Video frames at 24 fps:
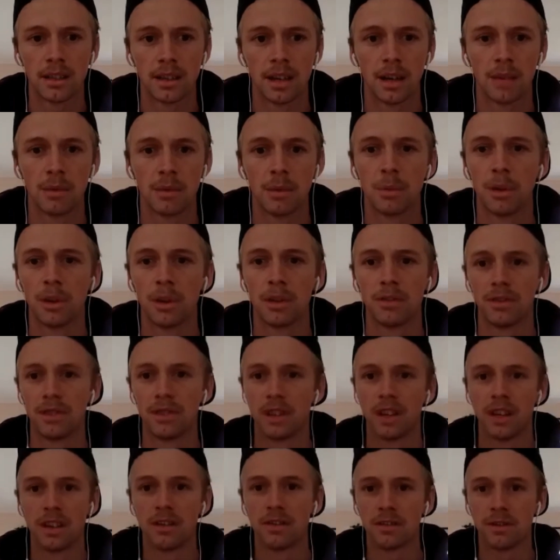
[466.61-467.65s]
We're both
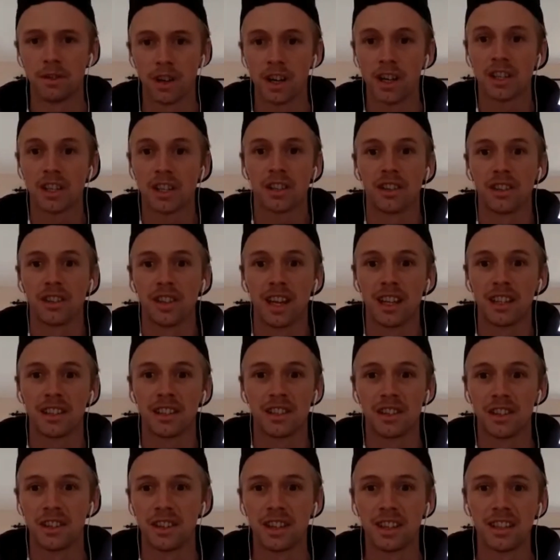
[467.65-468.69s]
very fresh on that
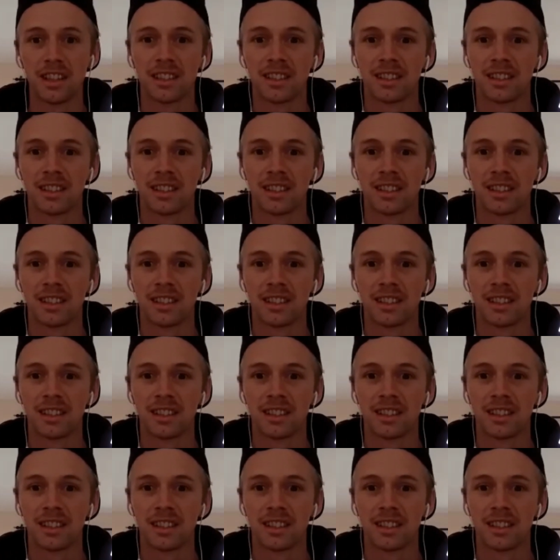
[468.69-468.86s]
journey.